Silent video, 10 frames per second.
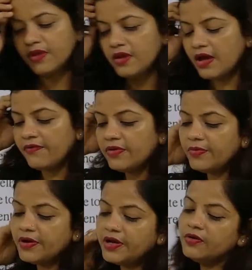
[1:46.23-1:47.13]

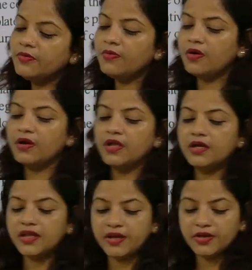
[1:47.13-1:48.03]
Everybody, good morning.
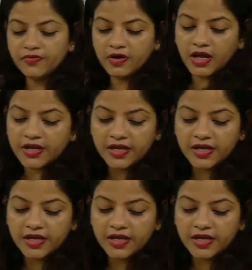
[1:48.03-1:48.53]
Thank you for liking